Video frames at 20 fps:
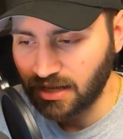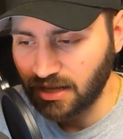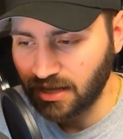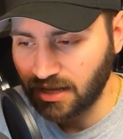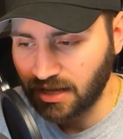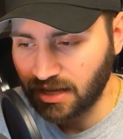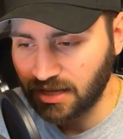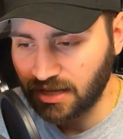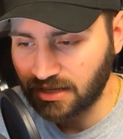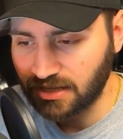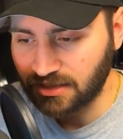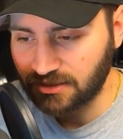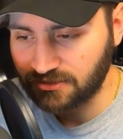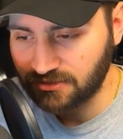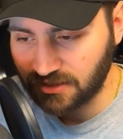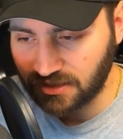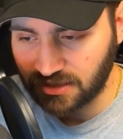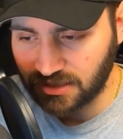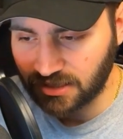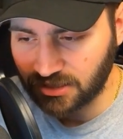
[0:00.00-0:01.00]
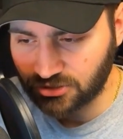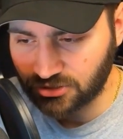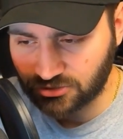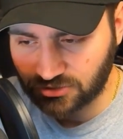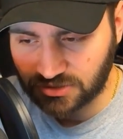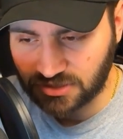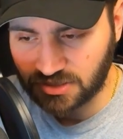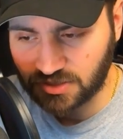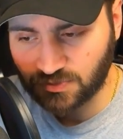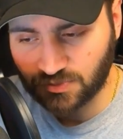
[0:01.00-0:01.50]
and I think
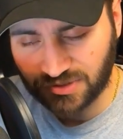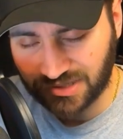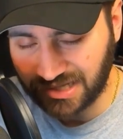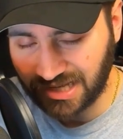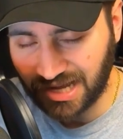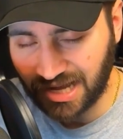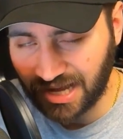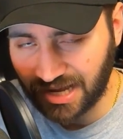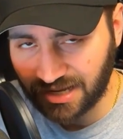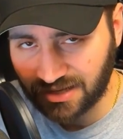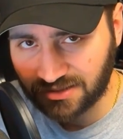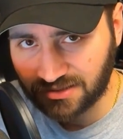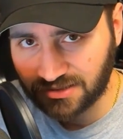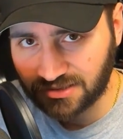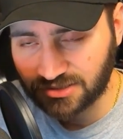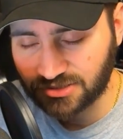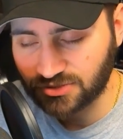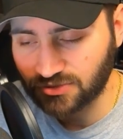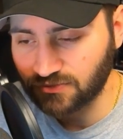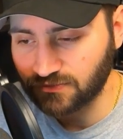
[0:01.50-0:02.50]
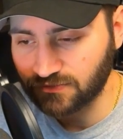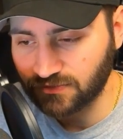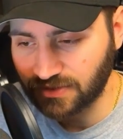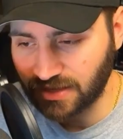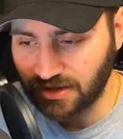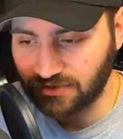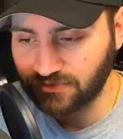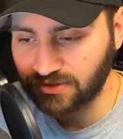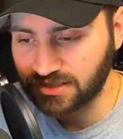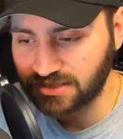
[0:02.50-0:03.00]
interest is pretty high on it. So for
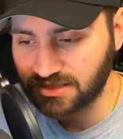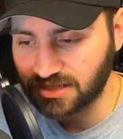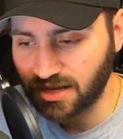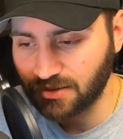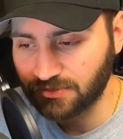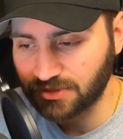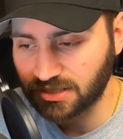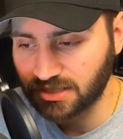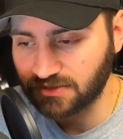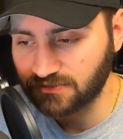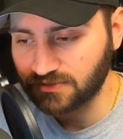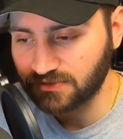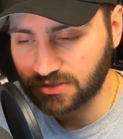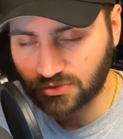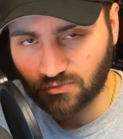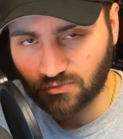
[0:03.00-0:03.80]
that reason, I'm going to give these a